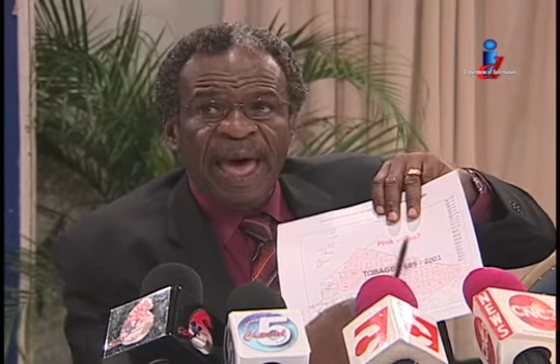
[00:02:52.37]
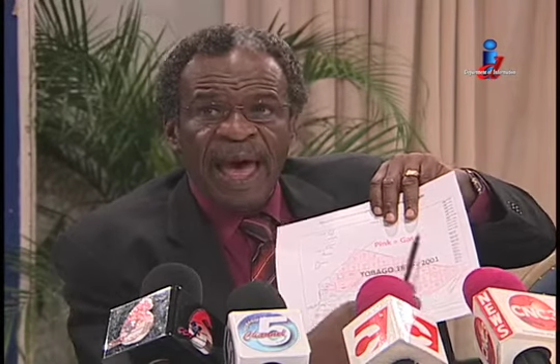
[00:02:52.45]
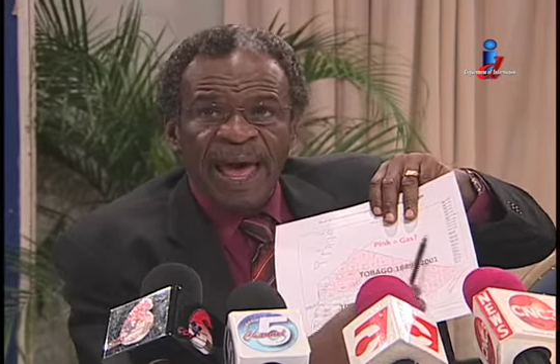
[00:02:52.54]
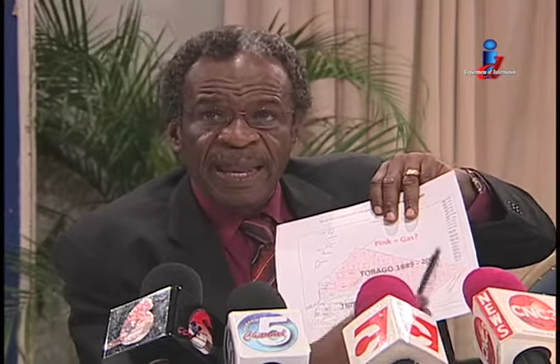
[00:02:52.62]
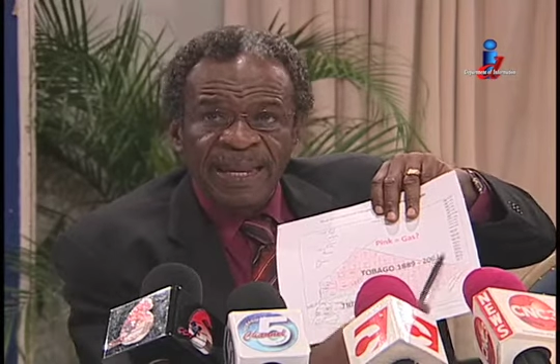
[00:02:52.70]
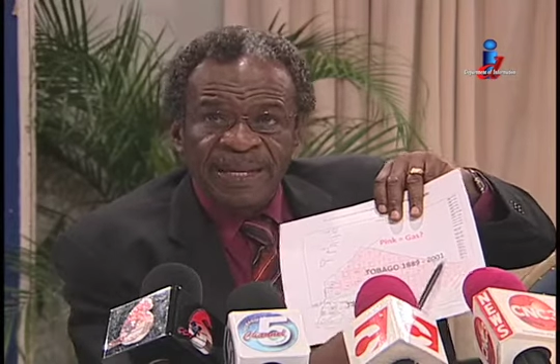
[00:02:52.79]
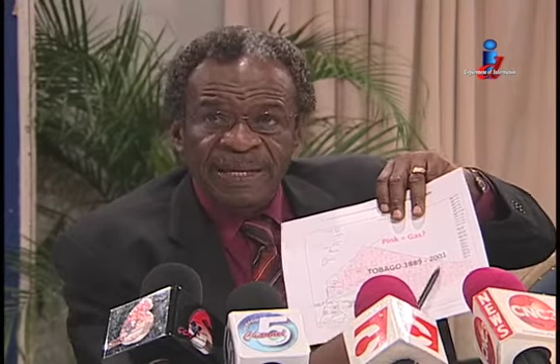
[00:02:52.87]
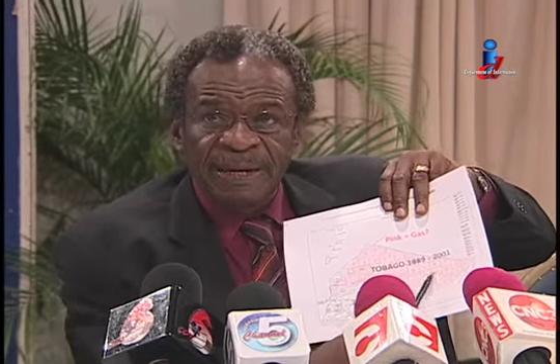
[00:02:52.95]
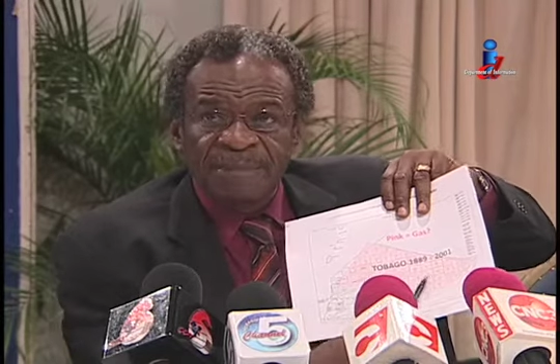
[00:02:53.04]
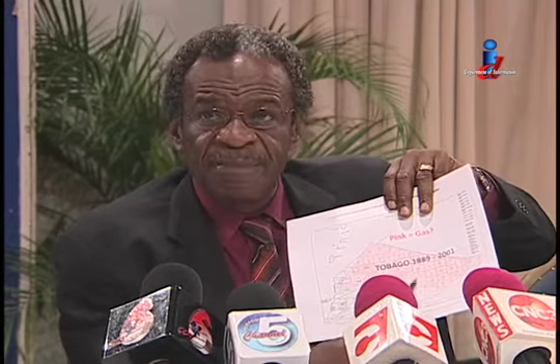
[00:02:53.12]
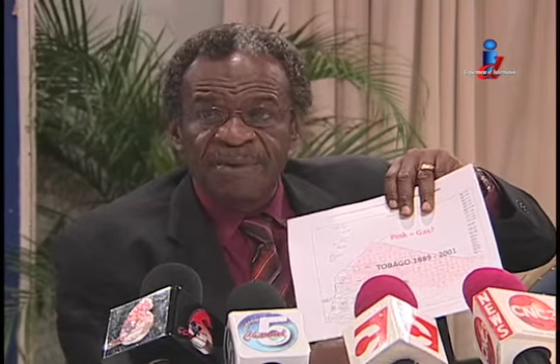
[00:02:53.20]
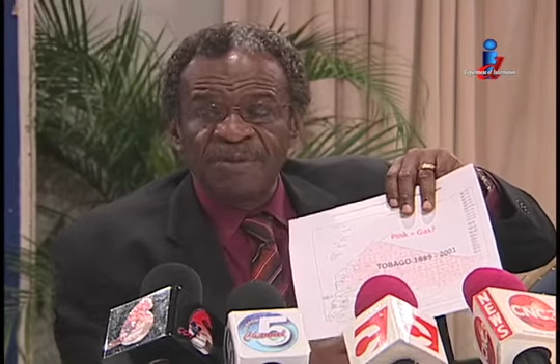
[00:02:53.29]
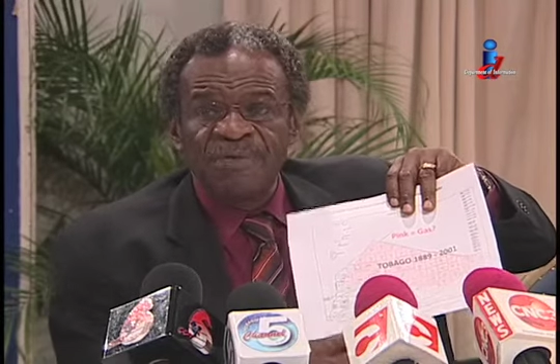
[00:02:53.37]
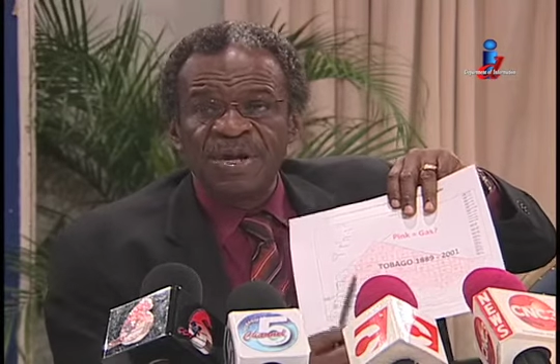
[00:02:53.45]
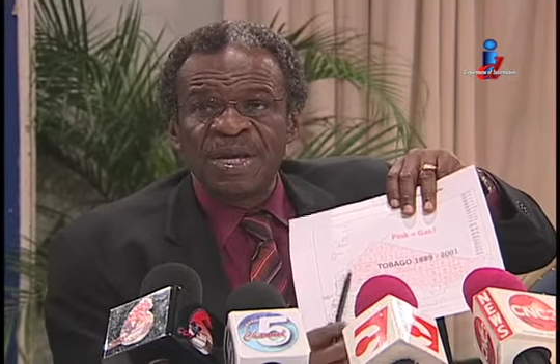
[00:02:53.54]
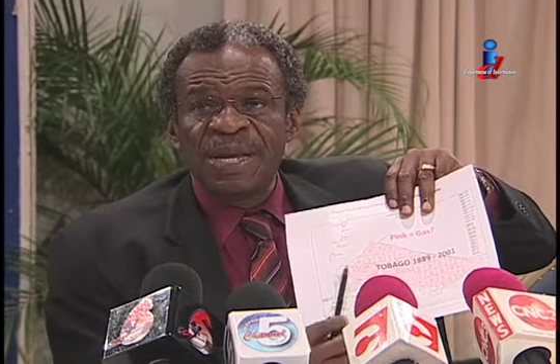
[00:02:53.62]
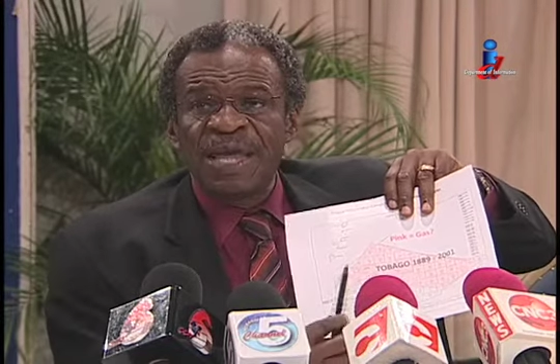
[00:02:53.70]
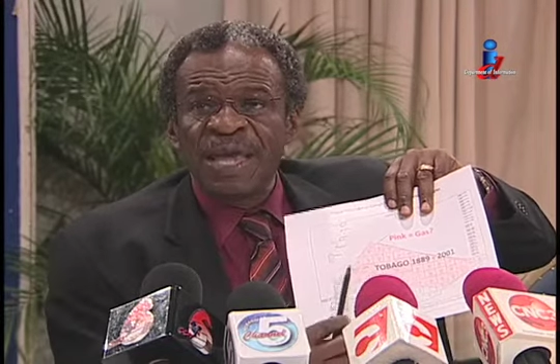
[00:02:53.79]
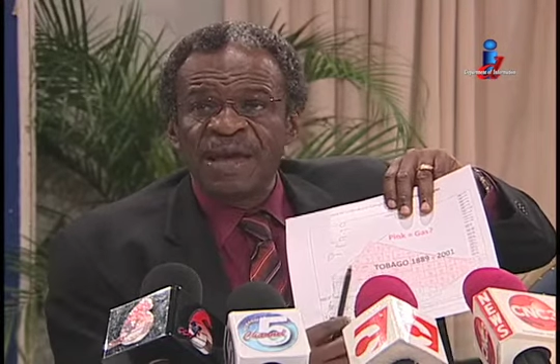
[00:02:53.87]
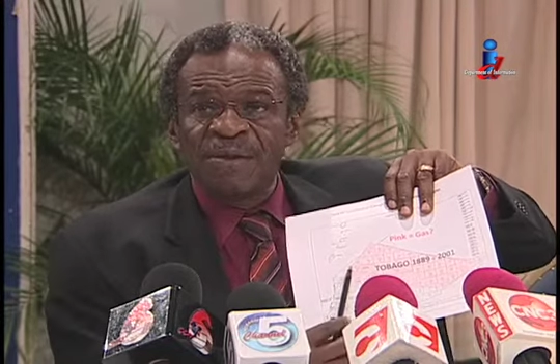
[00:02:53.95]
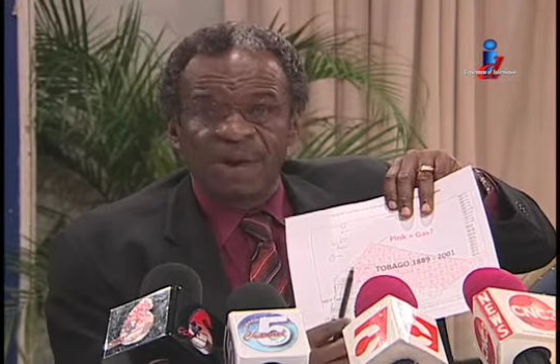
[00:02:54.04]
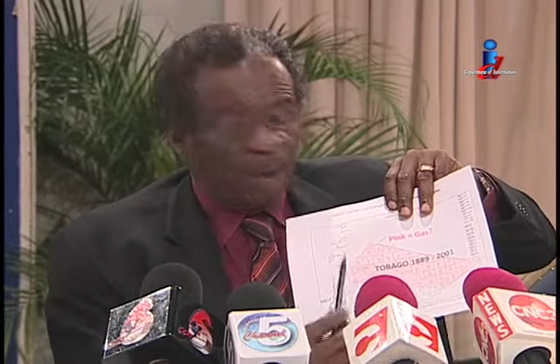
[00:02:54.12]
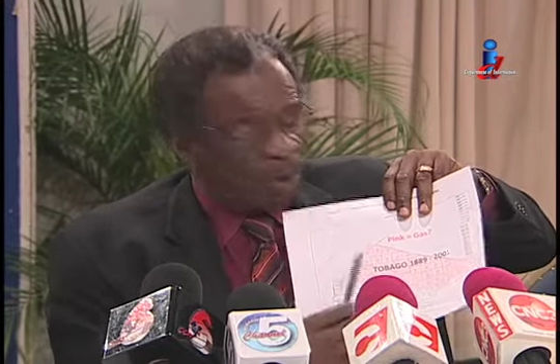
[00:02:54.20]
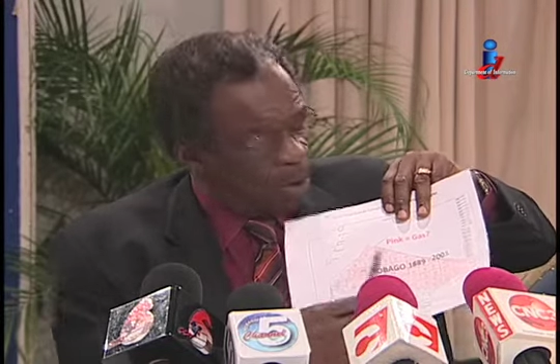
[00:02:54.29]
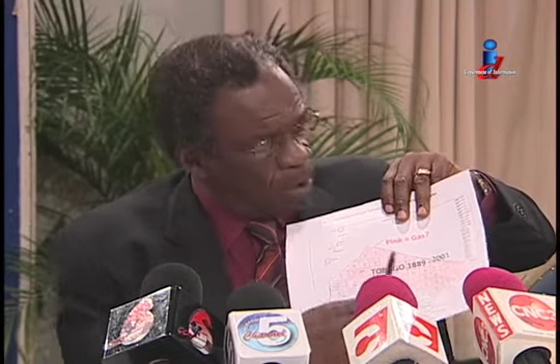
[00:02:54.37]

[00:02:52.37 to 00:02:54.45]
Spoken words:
and marine area,